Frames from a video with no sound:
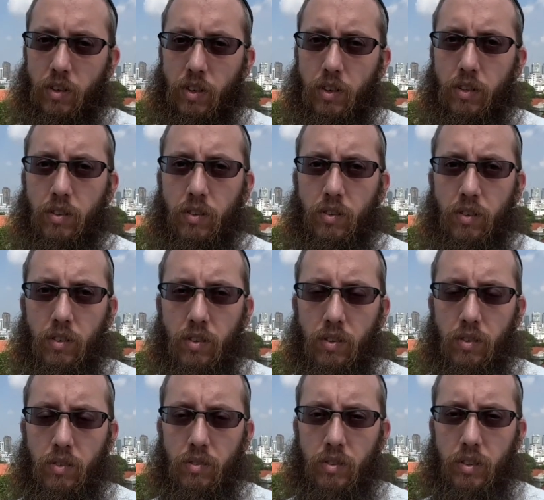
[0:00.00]
and
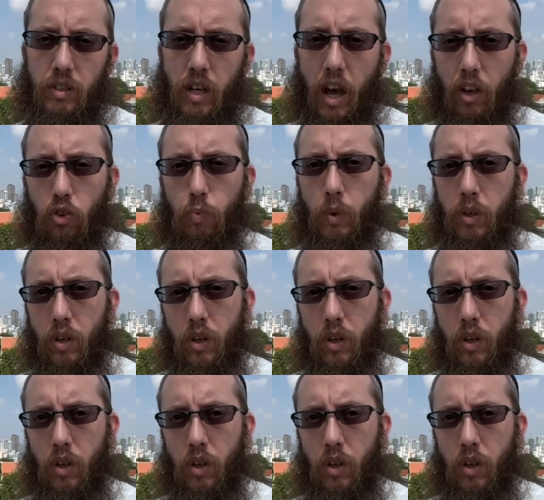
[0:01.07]
he asked me to